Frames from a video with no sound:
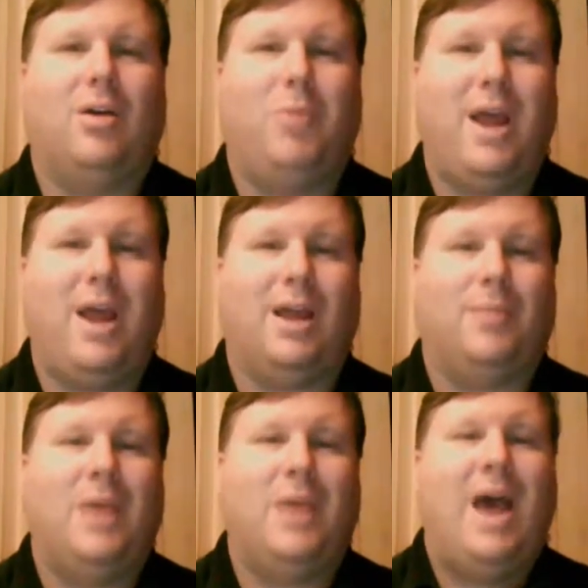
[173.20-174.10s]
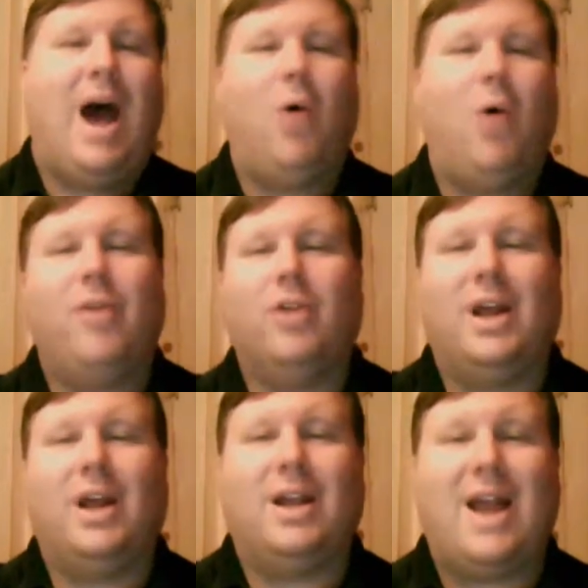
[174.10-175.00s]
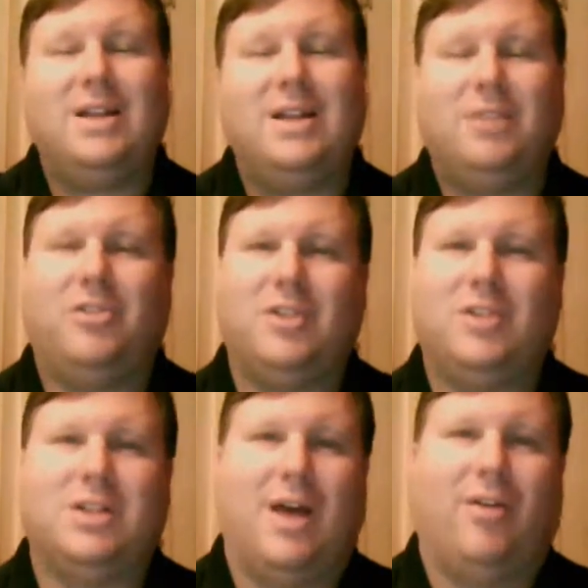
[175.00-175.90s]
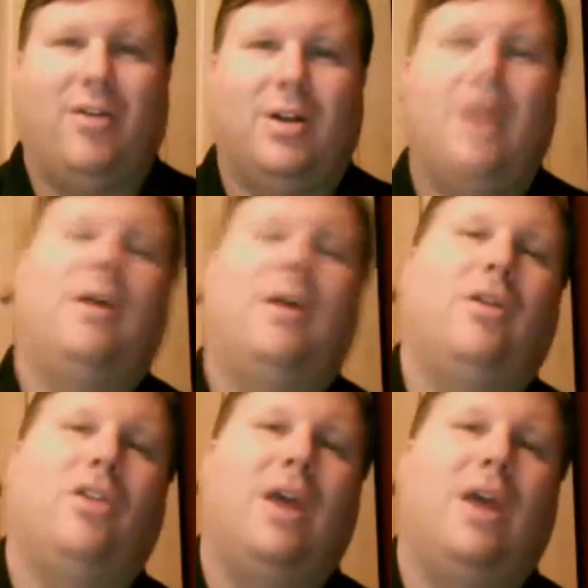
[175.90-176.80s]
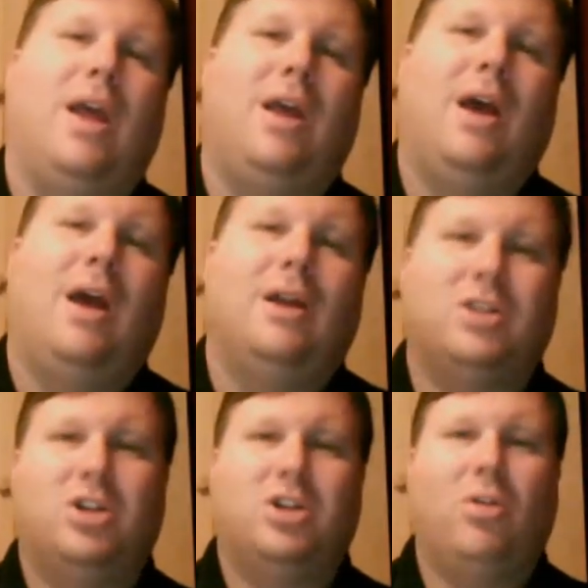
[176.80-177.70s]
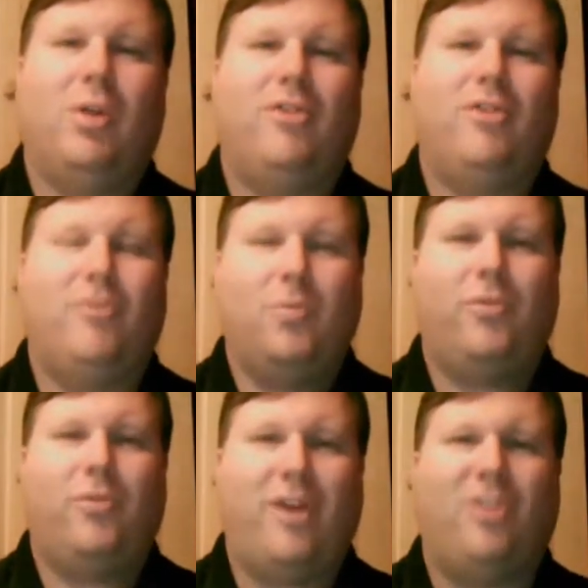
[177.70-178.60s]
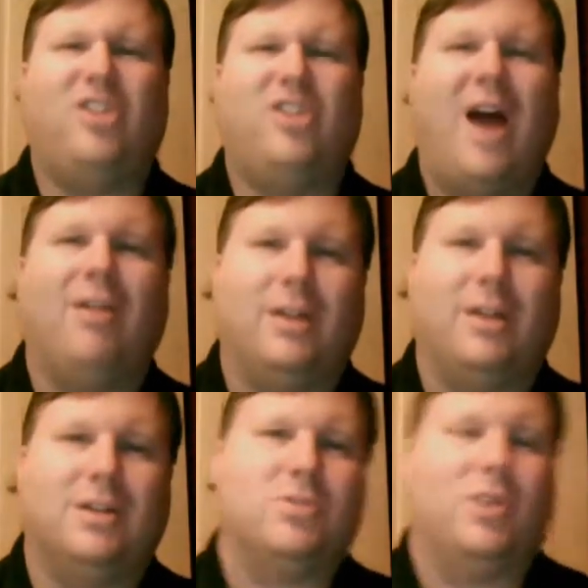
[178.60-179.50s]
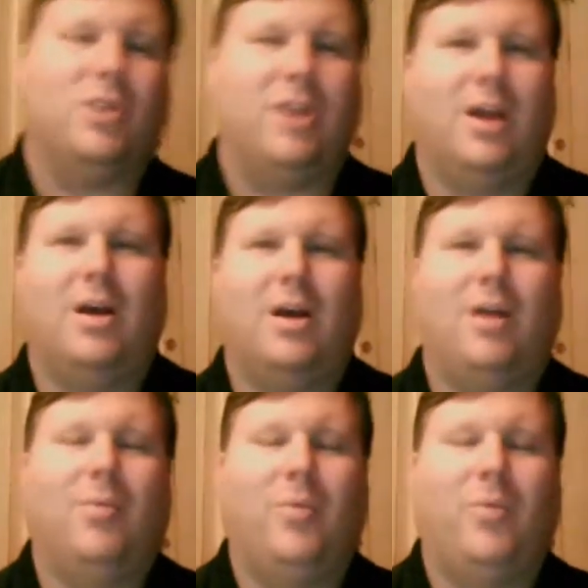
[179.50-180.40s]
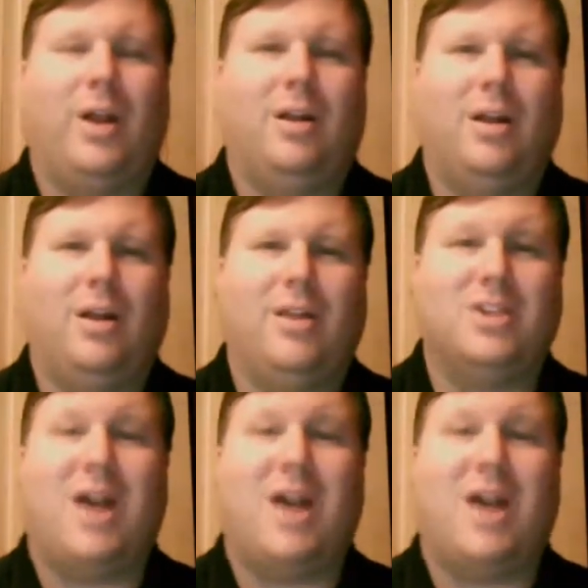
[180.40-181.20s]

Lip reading: Kilbeggan. However, in 1957, the distillery fell silent, is what when they